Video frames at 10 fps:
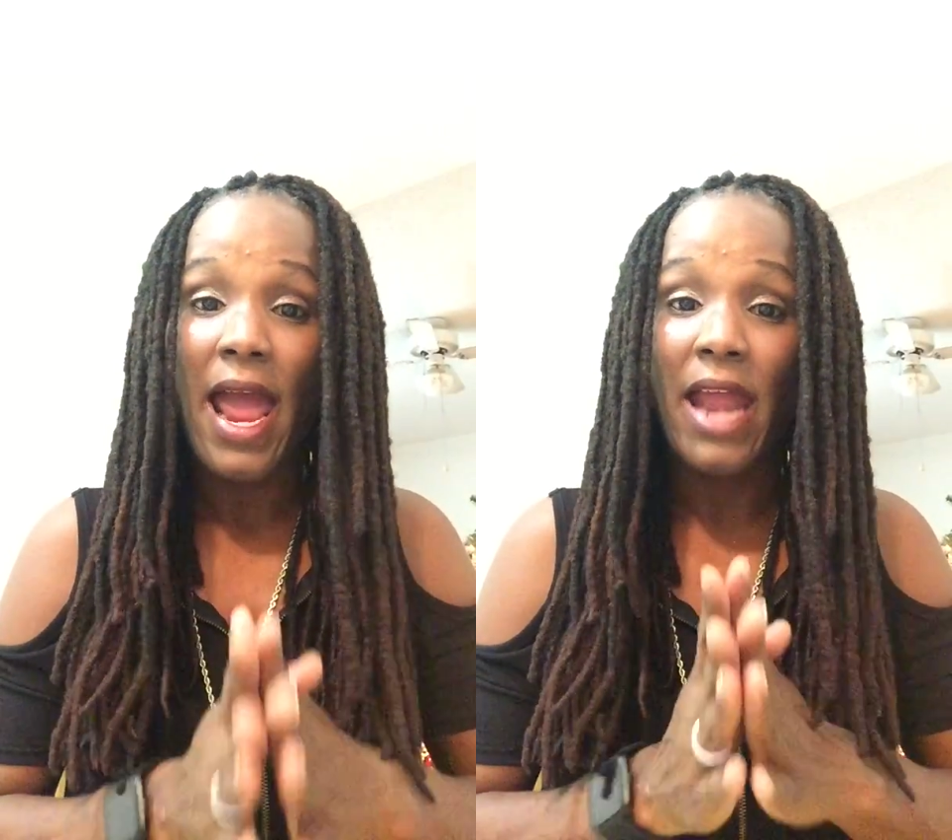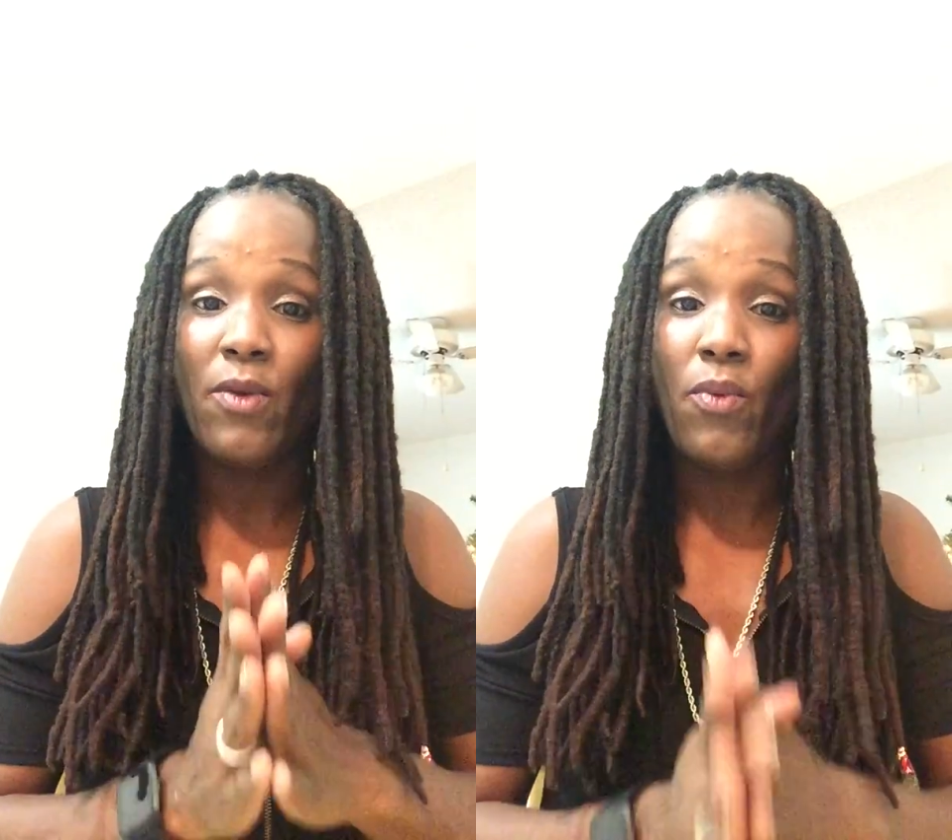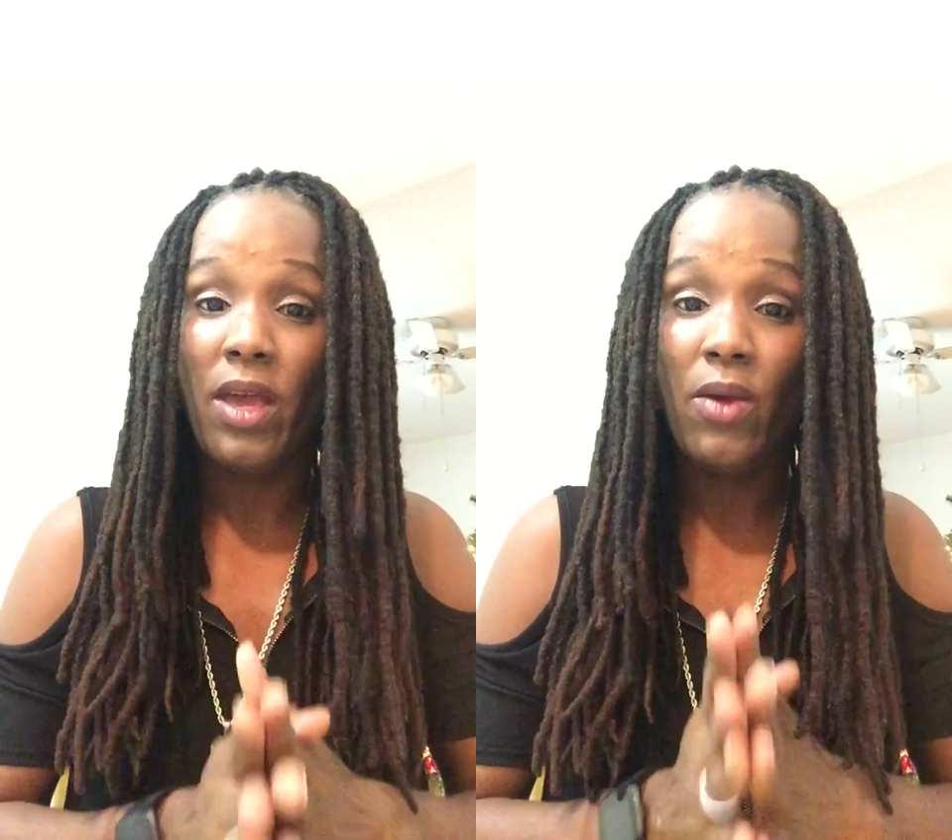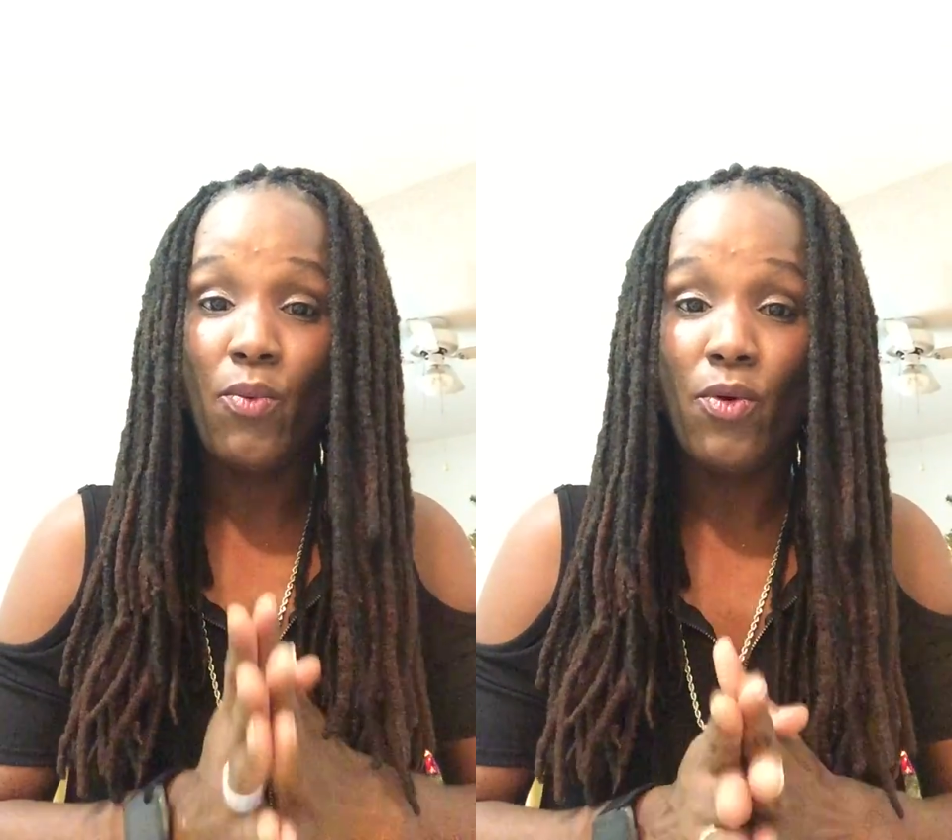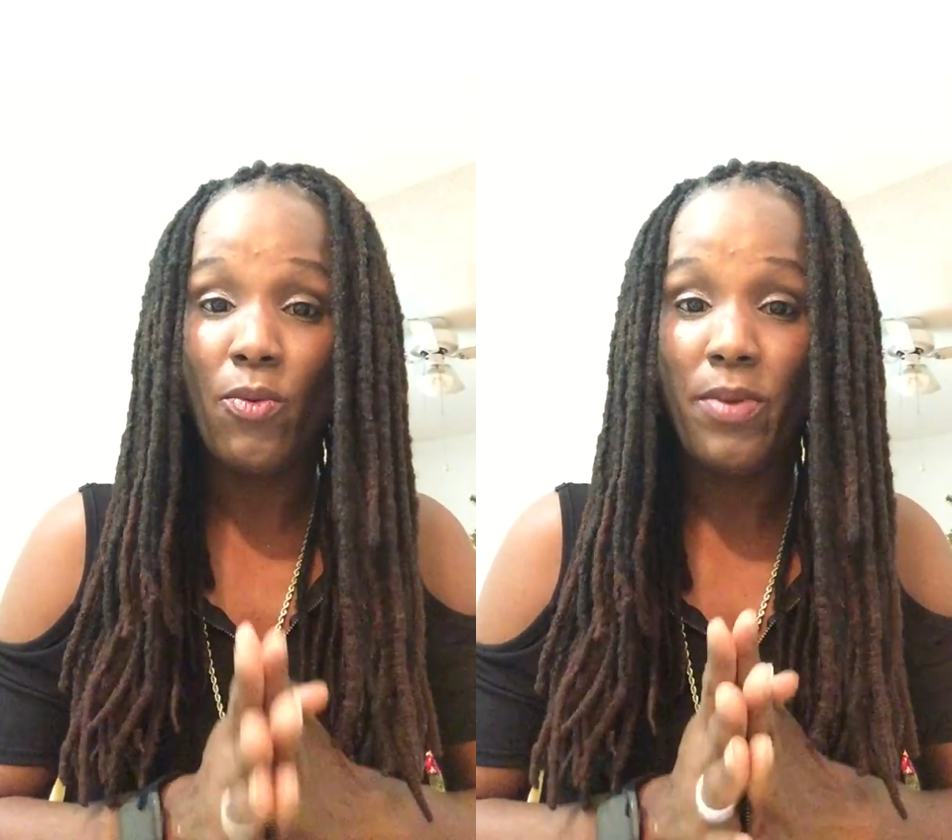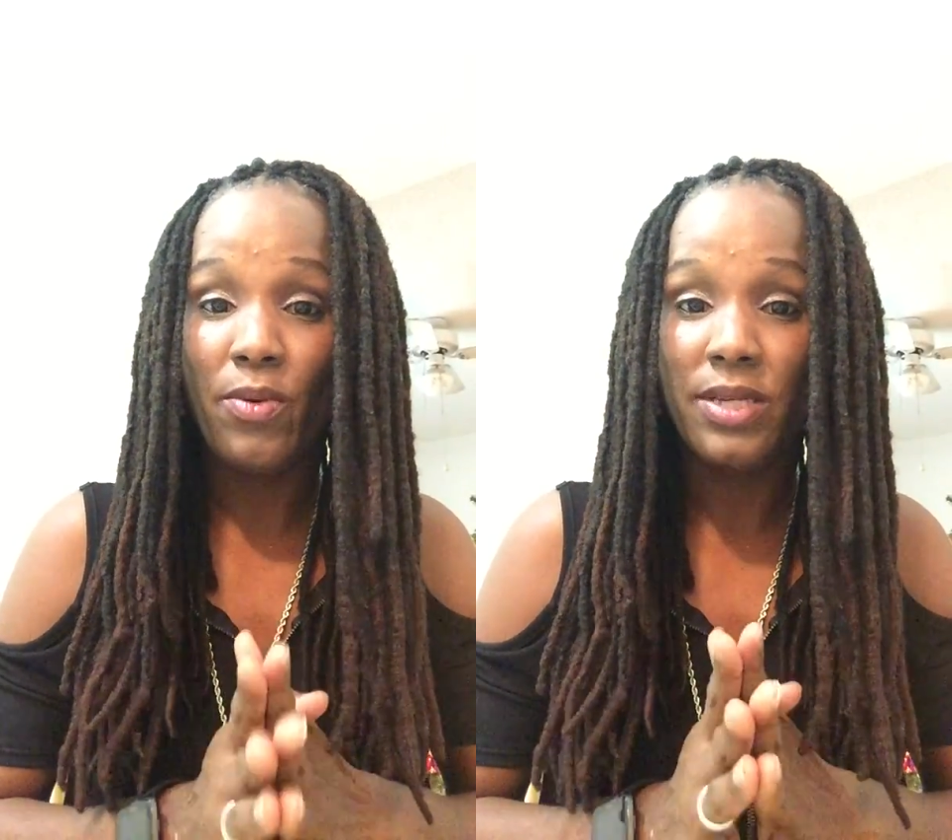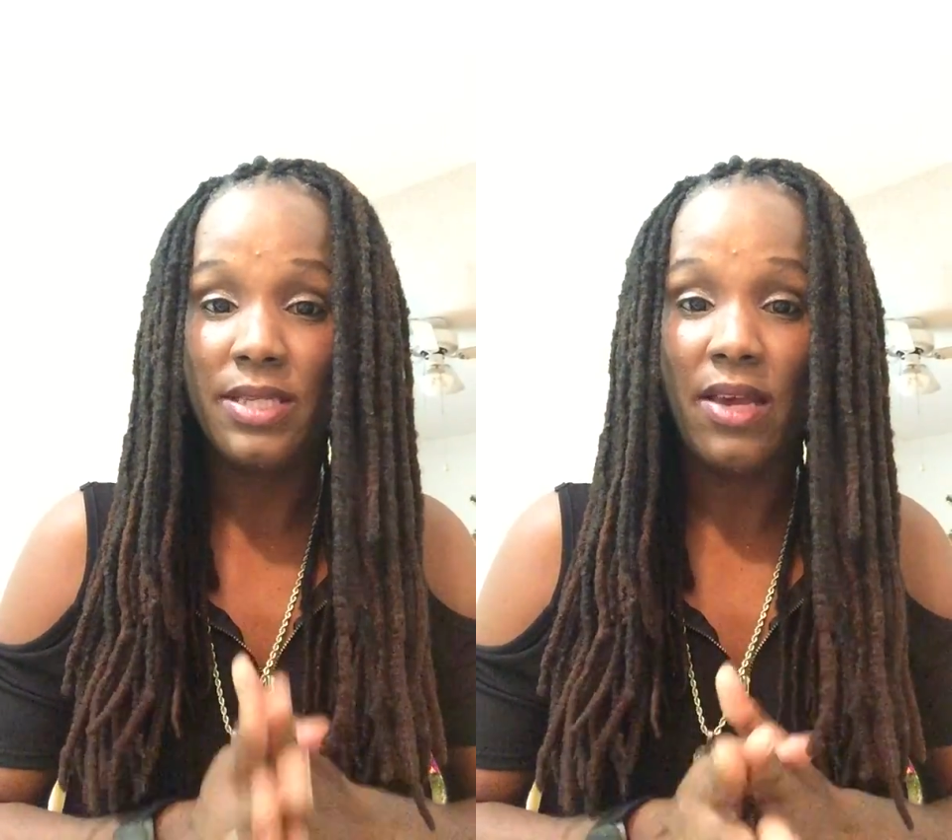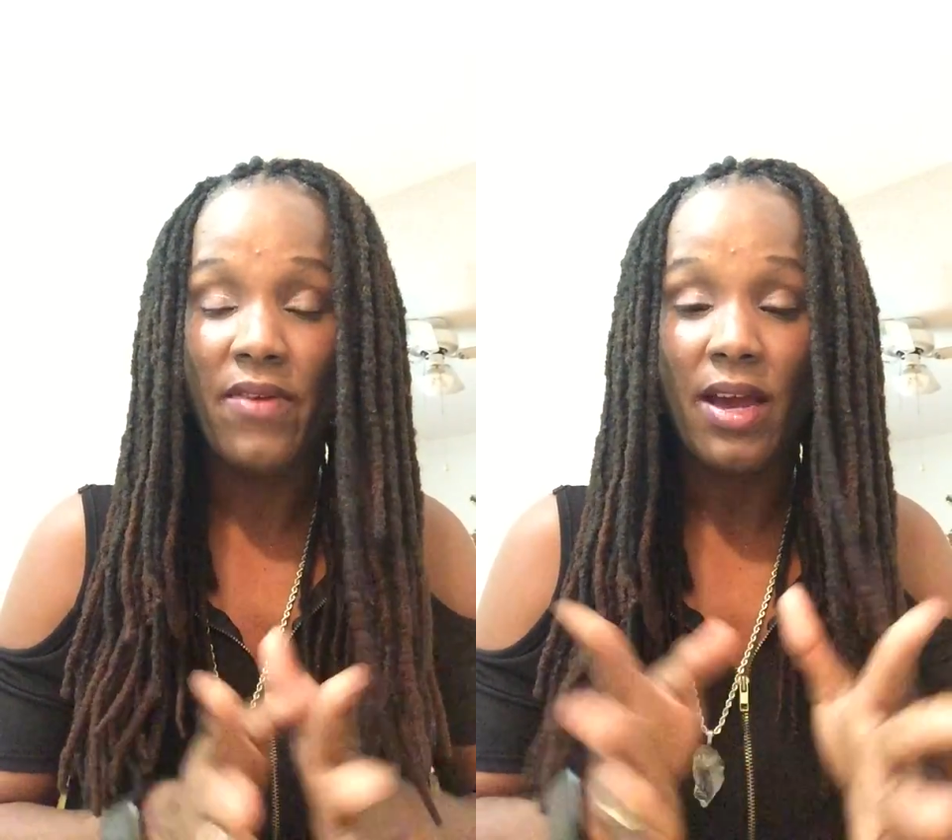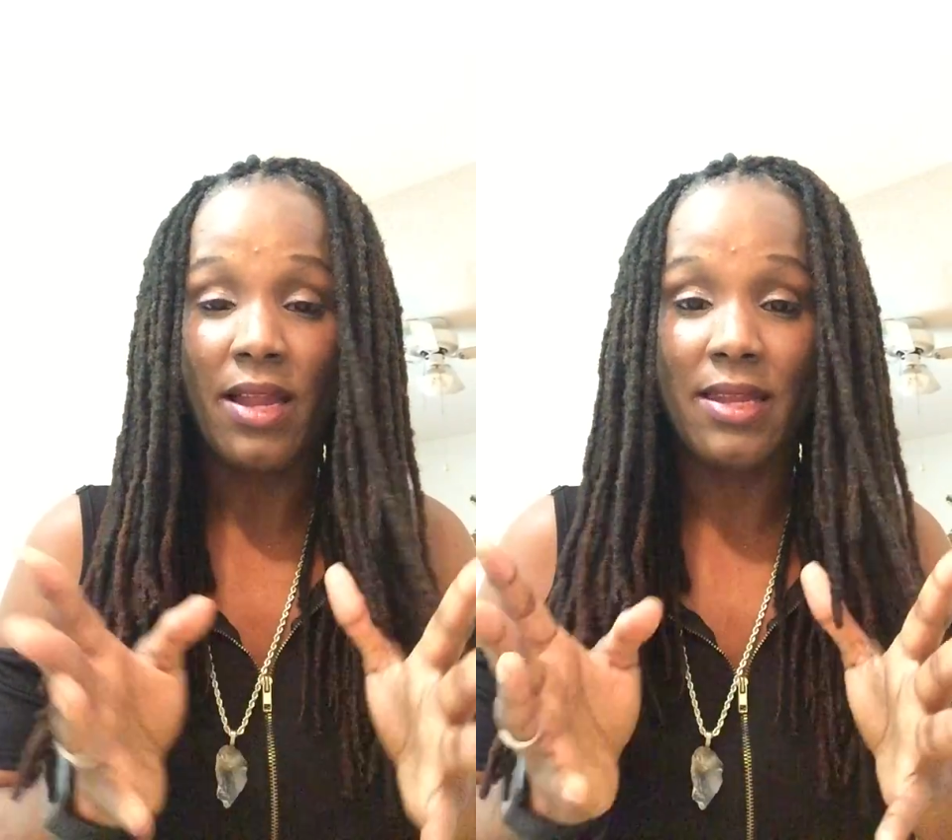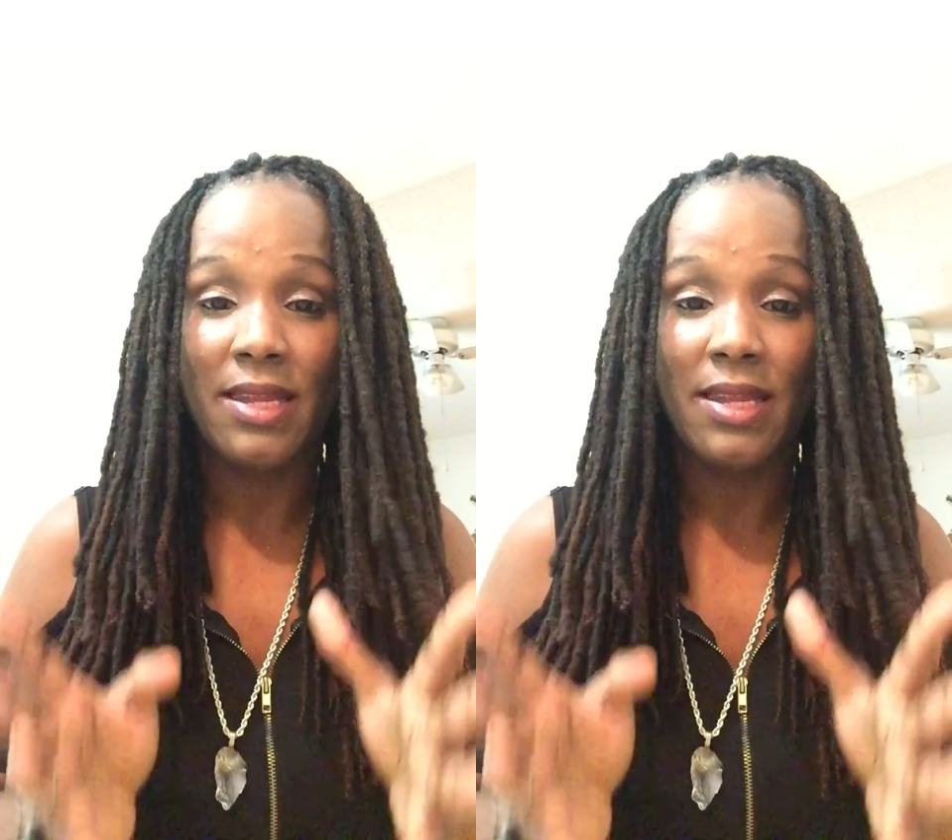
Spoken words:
and we will be receiving a